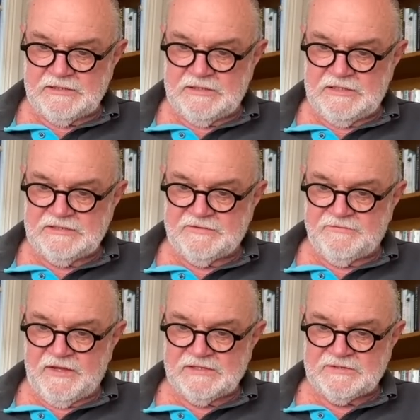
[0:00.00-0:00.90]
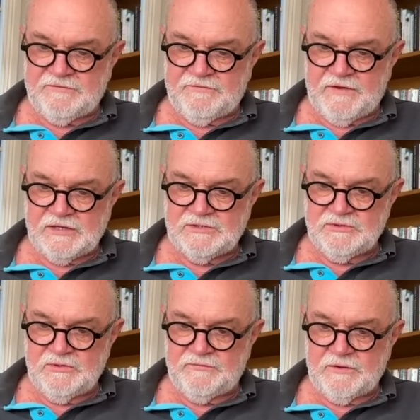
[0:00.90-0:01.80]
these events affect
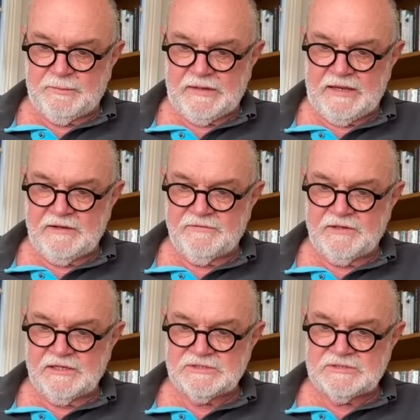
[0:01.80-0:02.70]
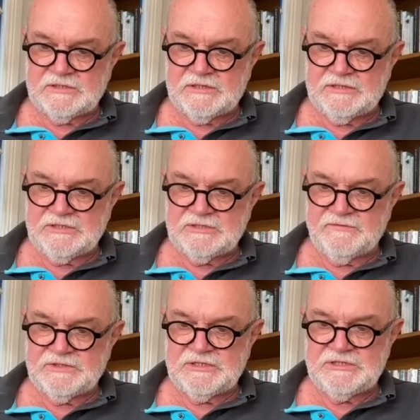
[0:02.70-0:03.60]
you for the planning of the next edition
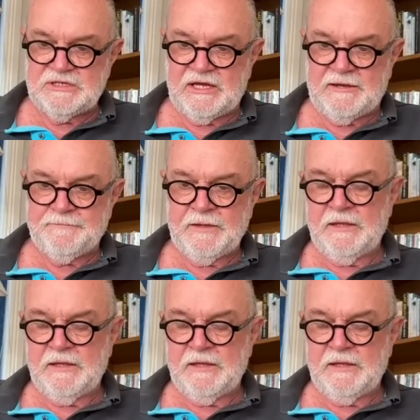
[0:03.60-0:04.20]
of the GGR?